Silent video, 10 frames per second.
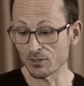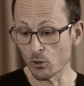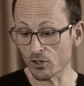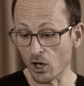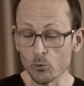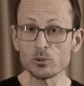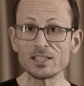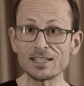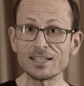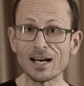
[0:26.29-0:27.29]
not
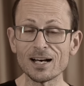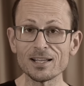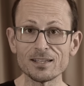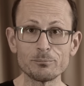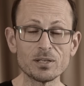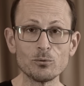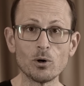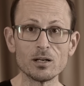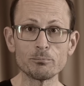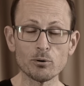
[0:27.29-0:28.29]
only are the B1